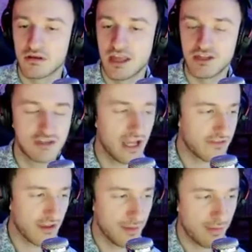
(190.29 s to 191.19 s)
catch you
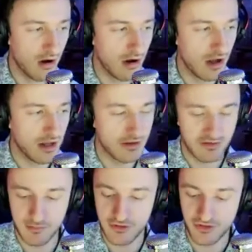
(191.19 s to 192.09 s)
guys up on
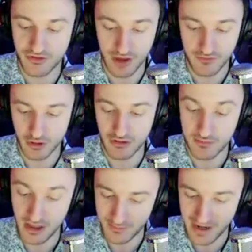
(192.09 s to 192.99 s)
some of the stuff going around
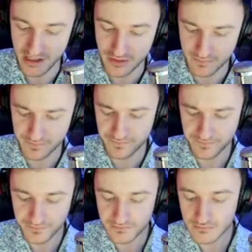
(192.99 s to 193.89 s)
Melon Patch.
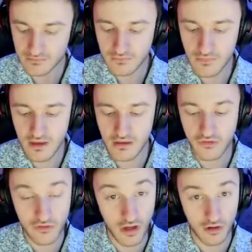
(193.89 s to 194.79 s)

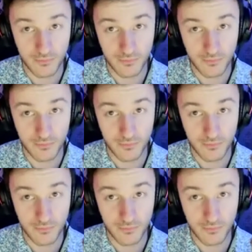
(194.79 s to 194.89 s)
So,